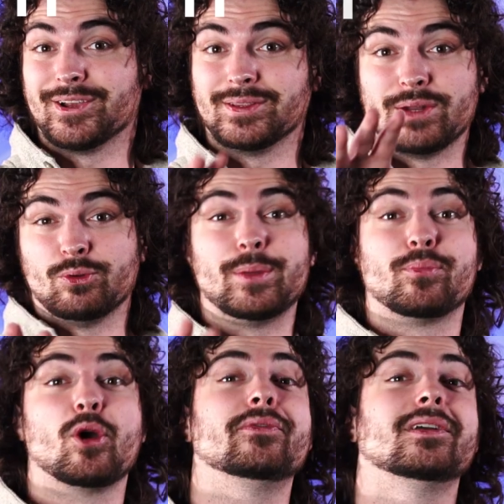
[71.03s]
your lid will be
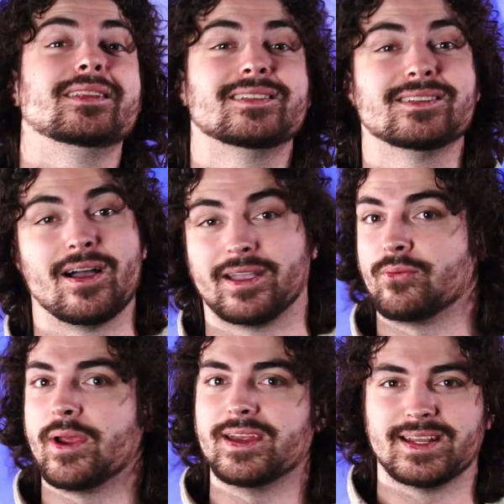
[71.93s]
perfectly snug
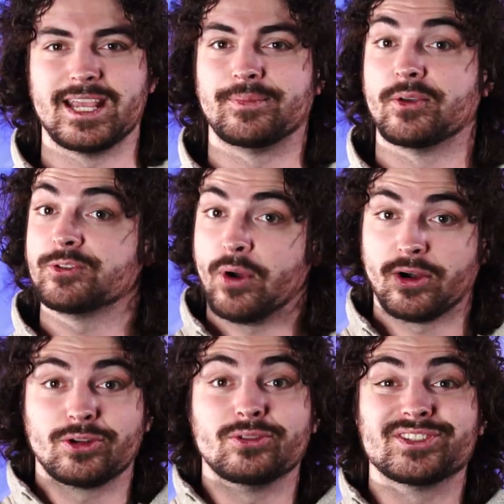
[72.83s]
and ready to keep those
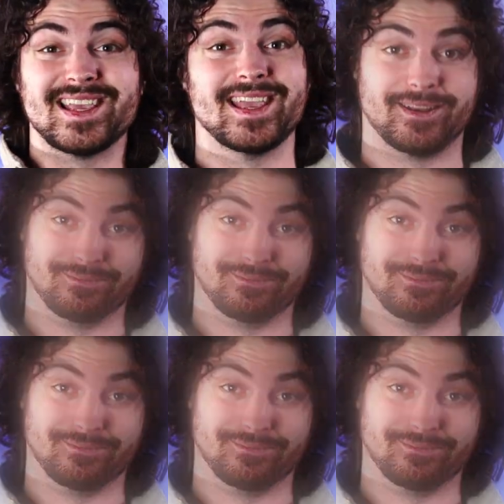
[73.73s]
particles in.